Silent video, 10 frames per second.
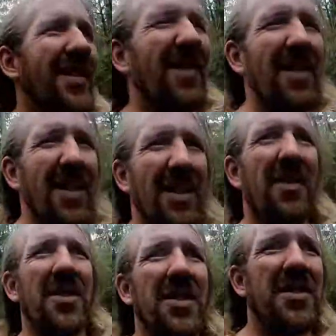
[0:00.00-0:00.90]
Well, I
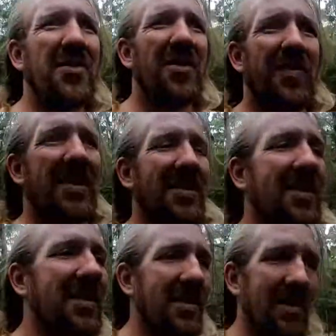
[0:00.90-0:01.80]
know I can do it, but
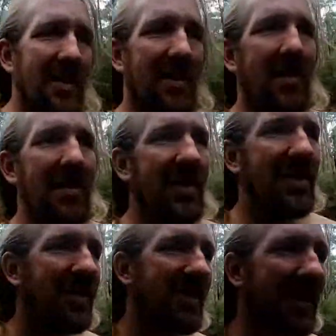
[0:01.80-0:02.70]

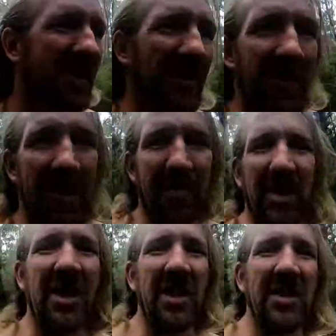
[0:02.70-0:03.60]
I don't feel like
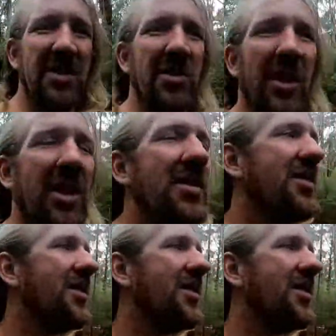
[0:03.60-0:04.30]
being out too late.